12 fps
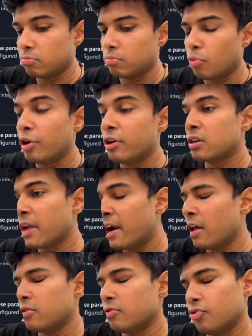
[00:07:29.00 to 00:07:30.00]
monitor that
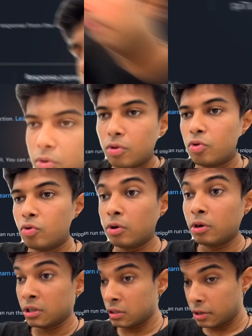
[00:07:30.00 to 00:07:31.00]
as well. So
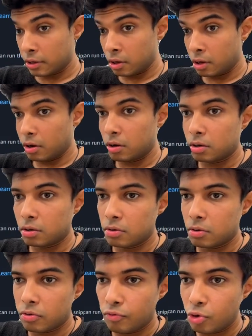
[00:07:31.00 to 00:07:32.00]
another thing,
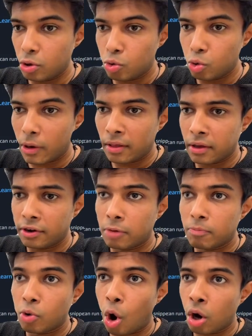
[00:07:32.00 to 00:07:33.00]
you can set
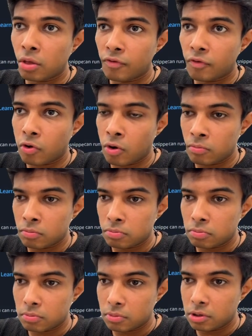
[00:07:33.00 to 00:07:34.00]
up cores
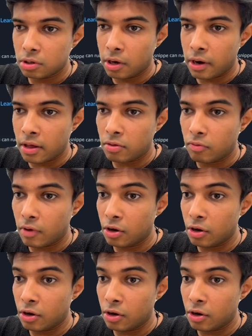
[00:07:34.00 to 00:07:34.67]
from here as well.